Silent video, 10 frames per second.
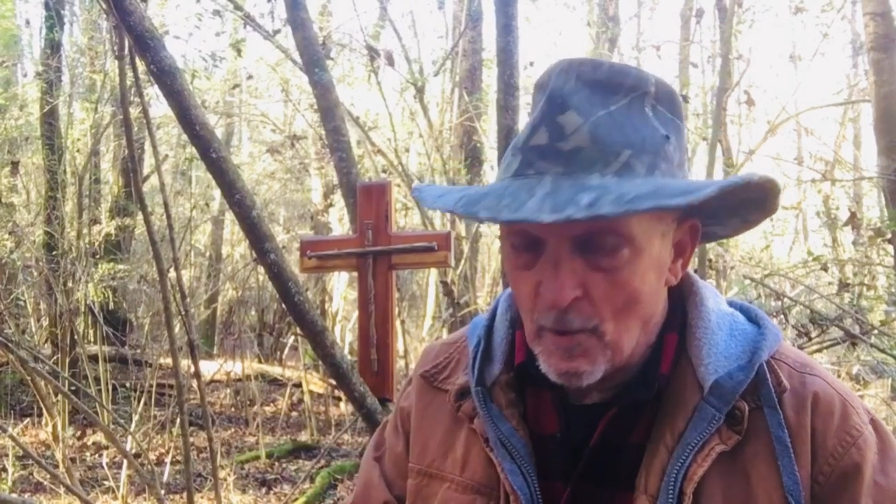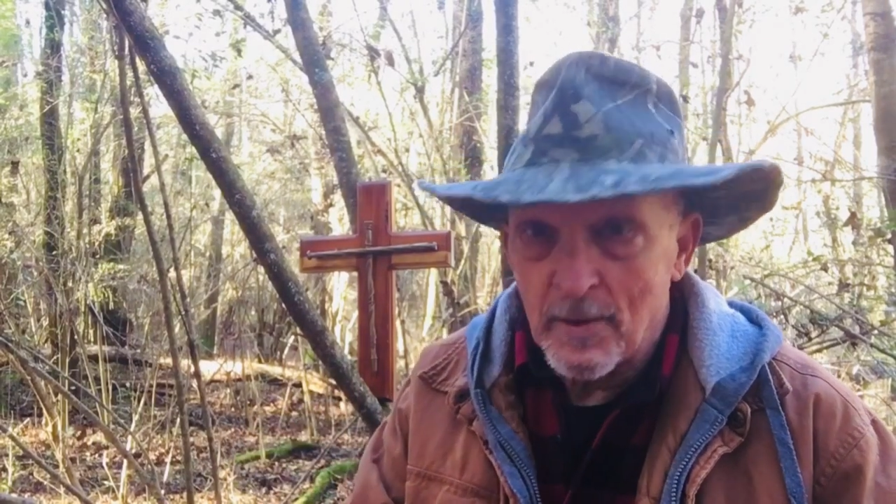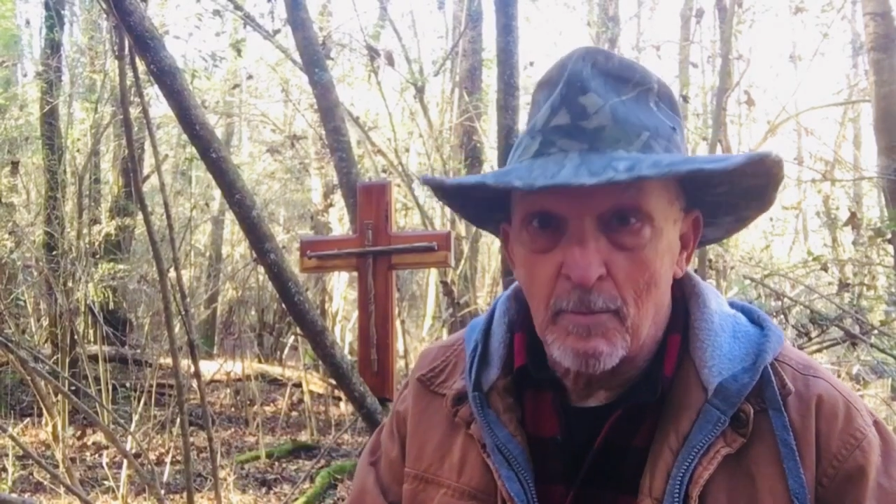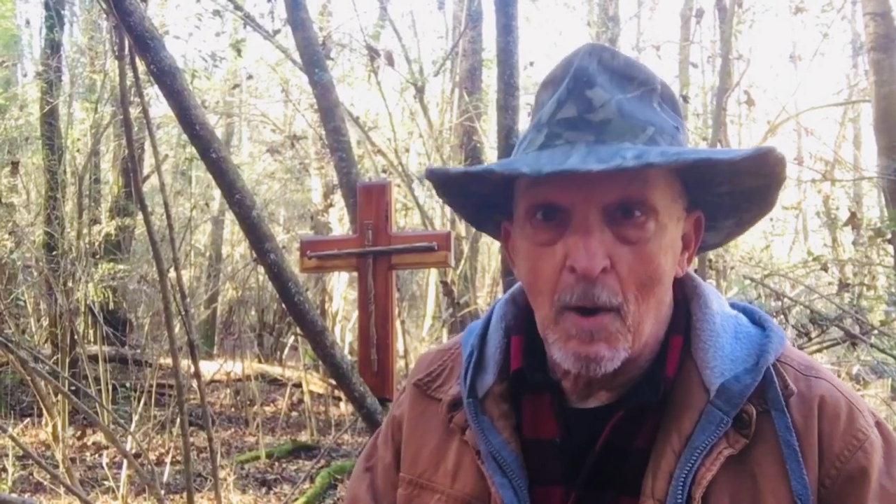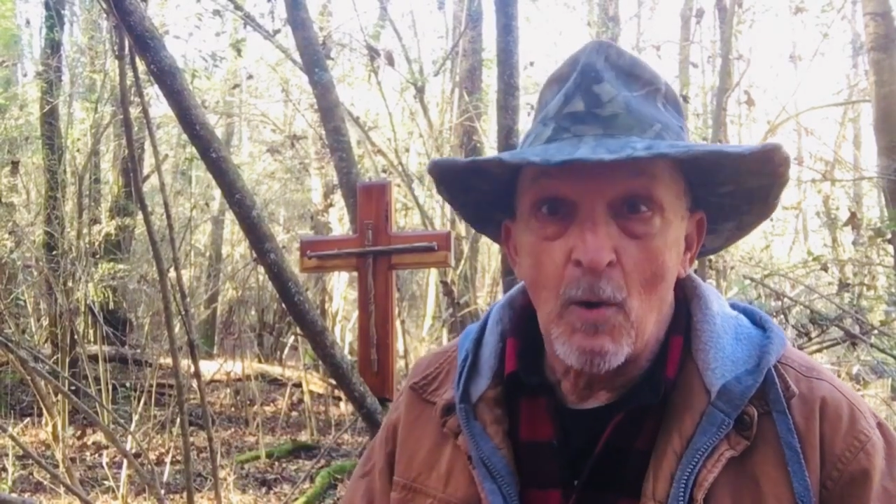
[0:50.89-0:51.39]
of
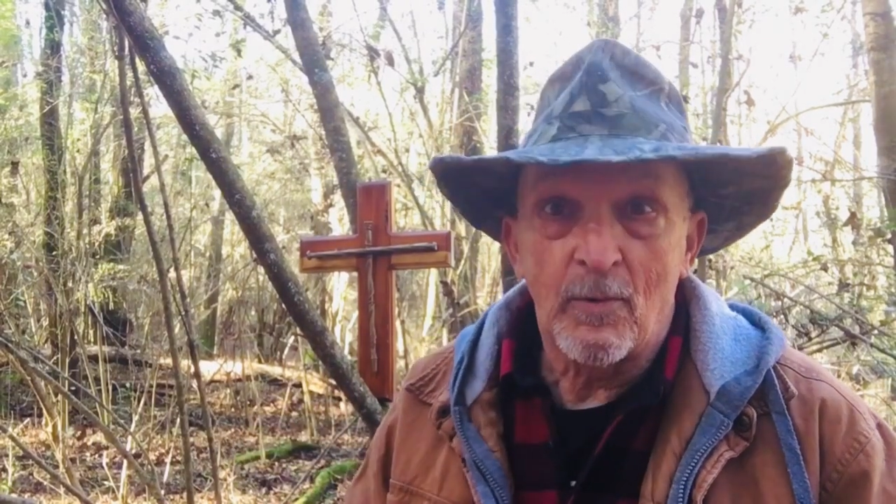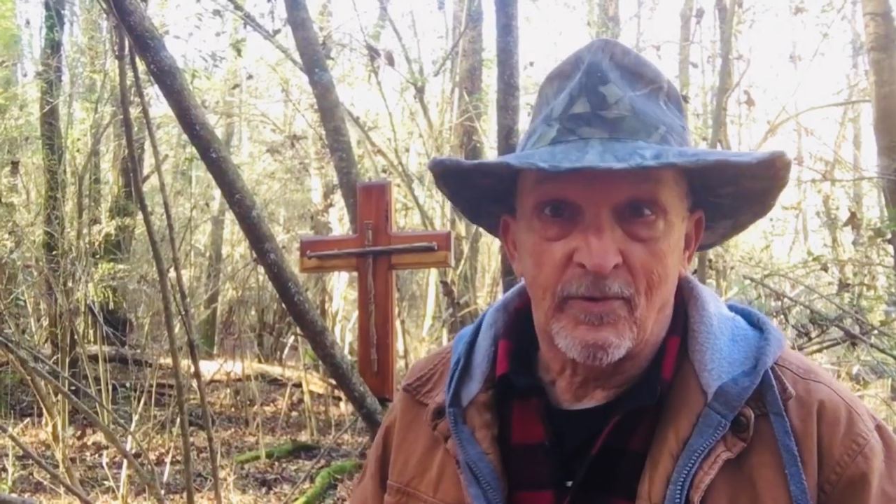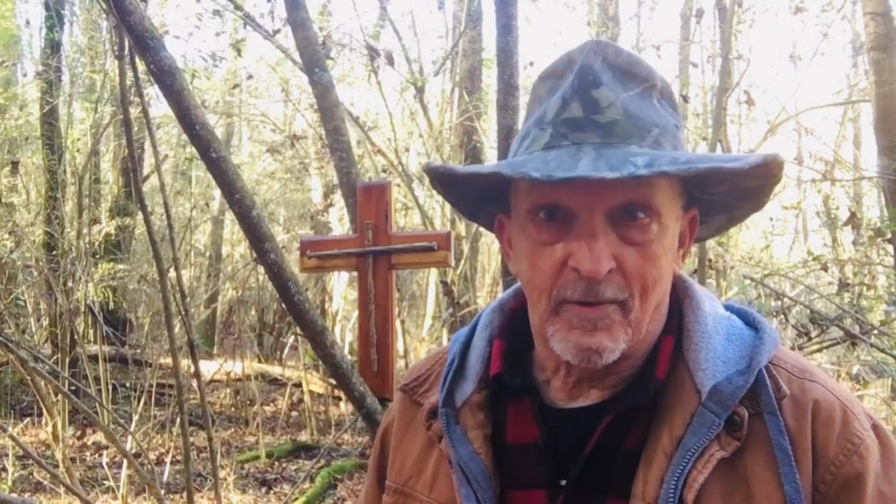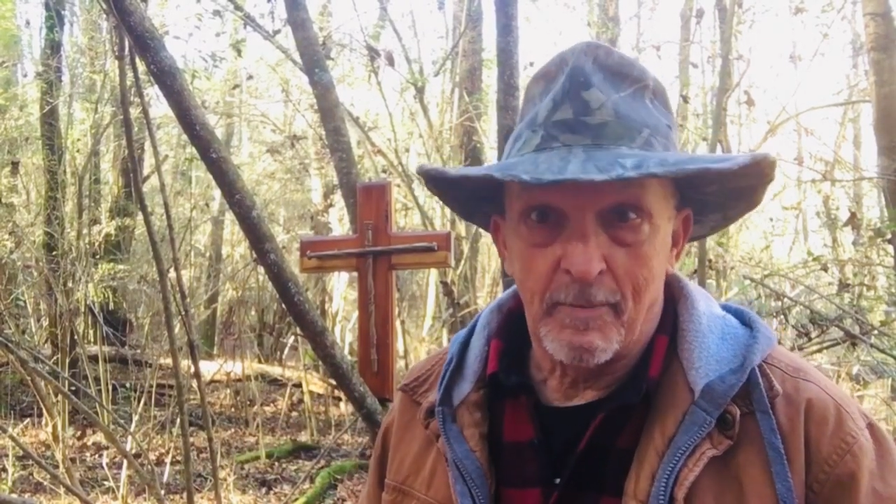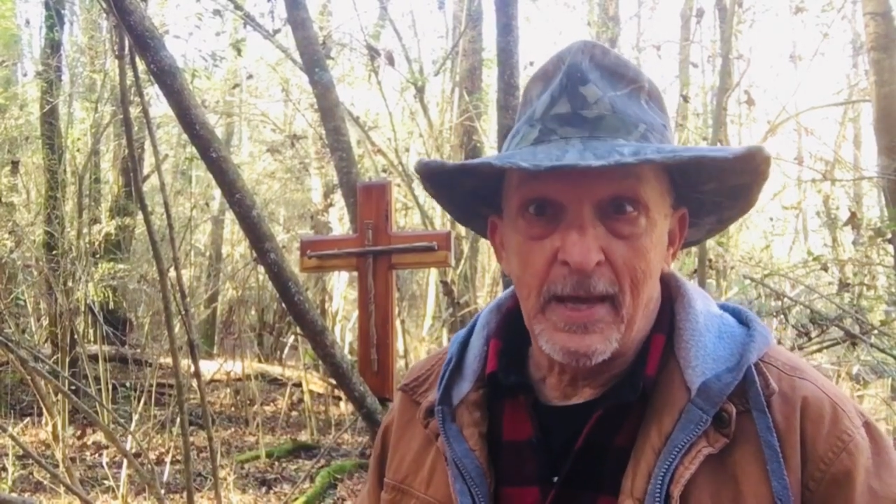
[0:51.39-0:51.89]
the boat
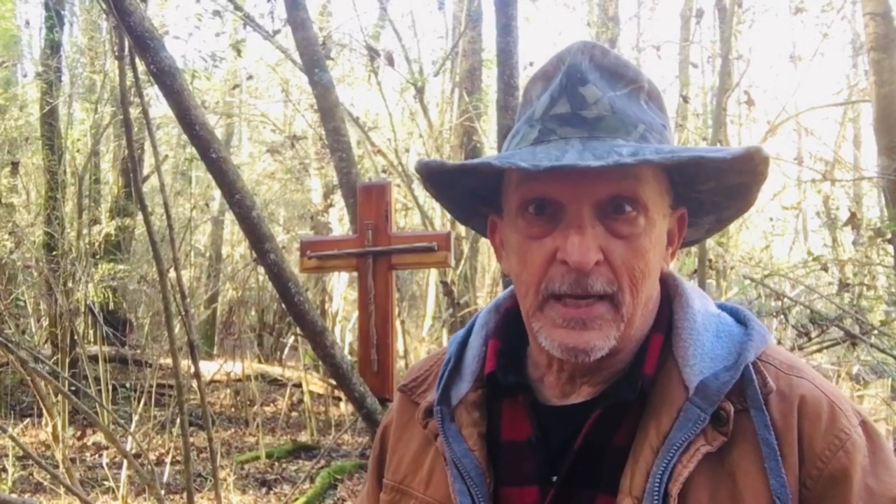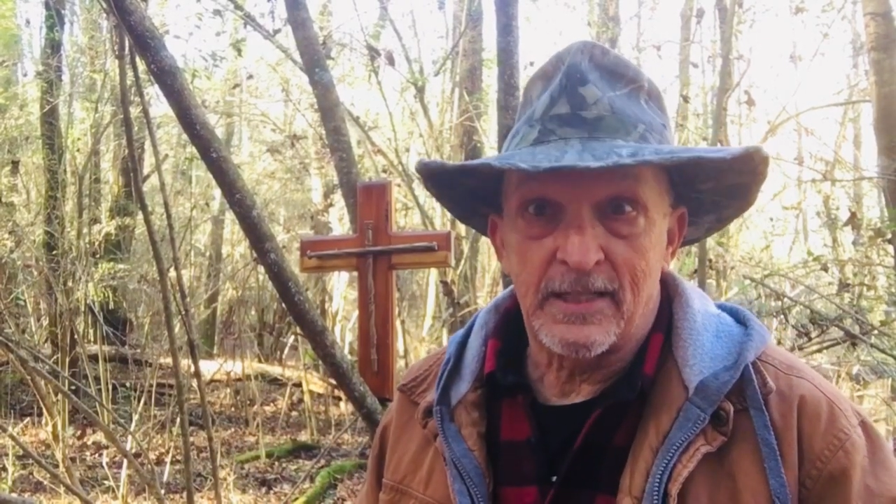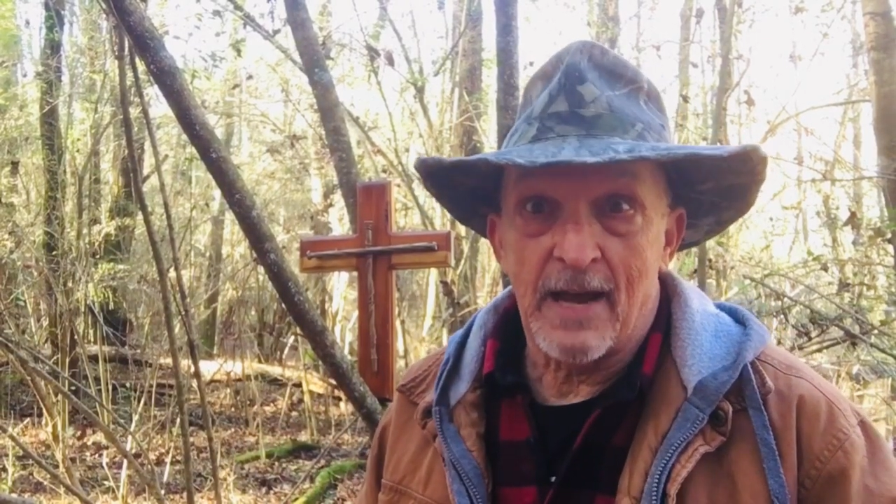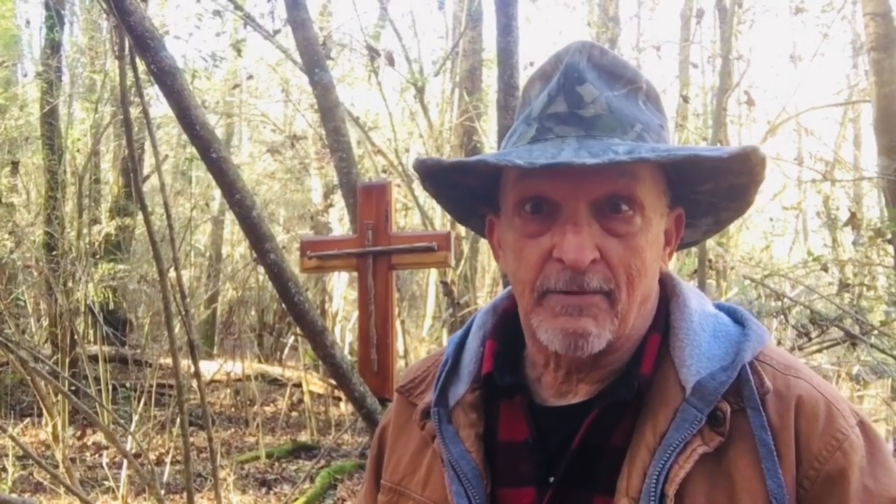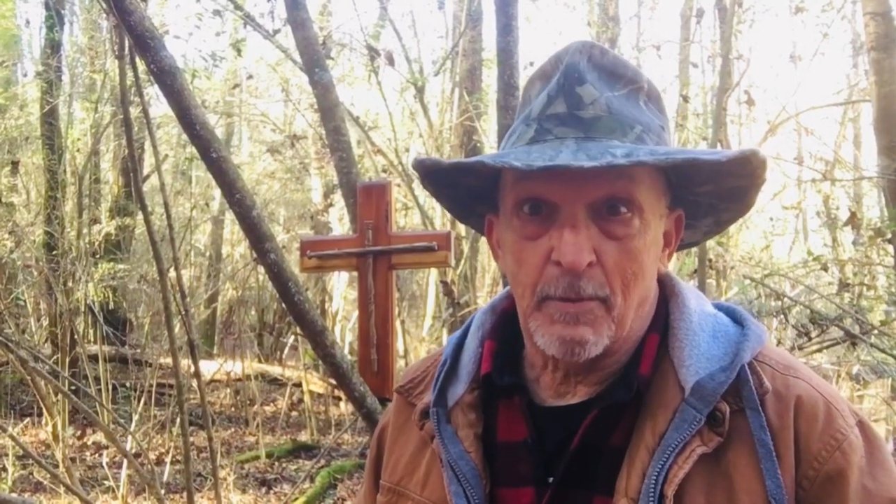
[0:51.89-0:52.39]
for minutes
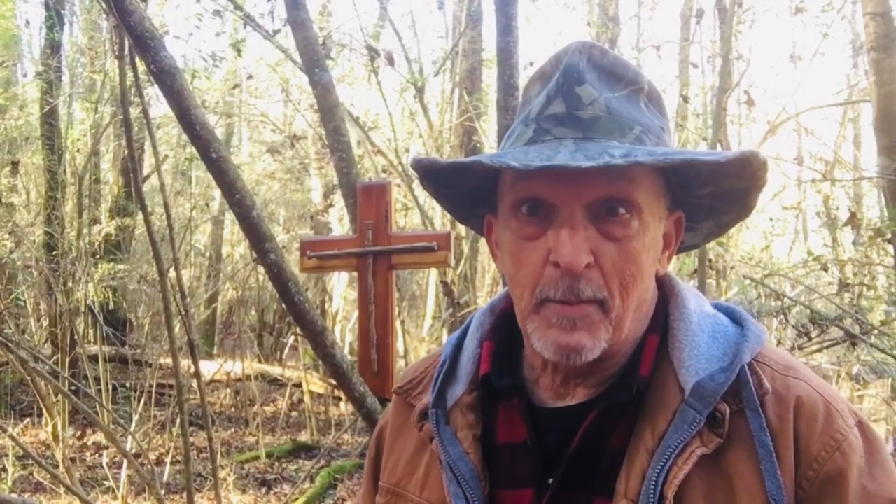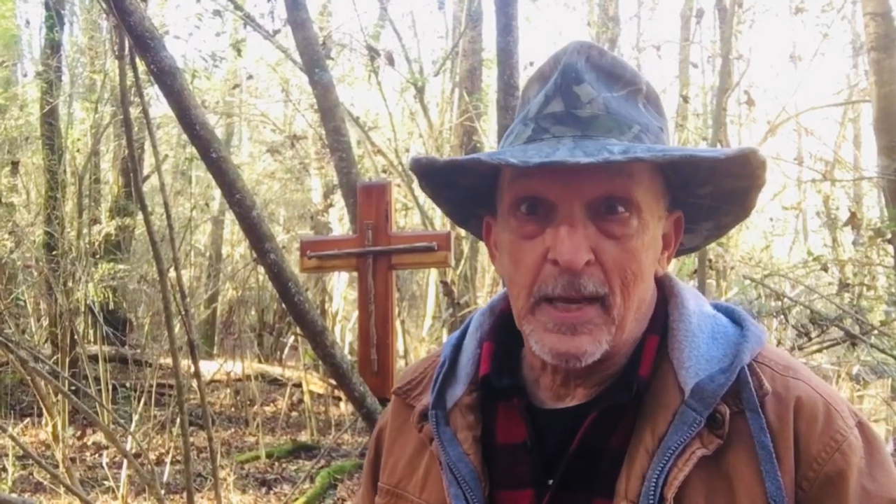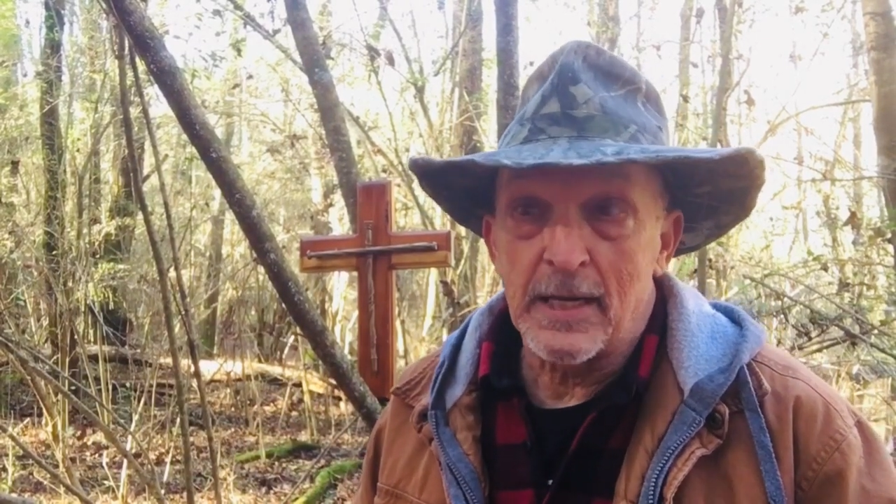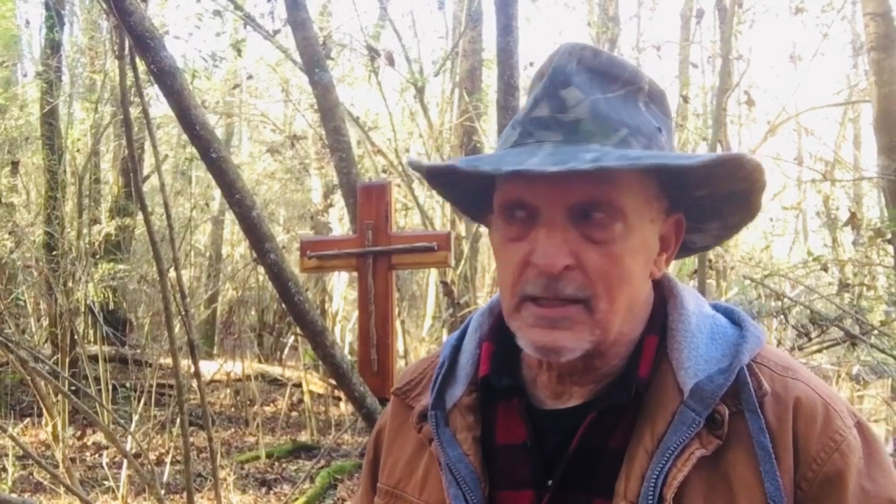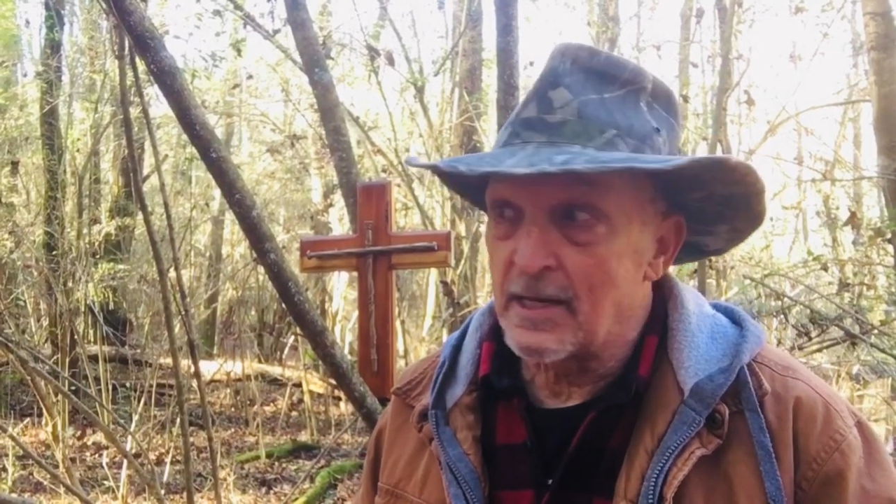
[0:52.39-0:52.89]
after minutes,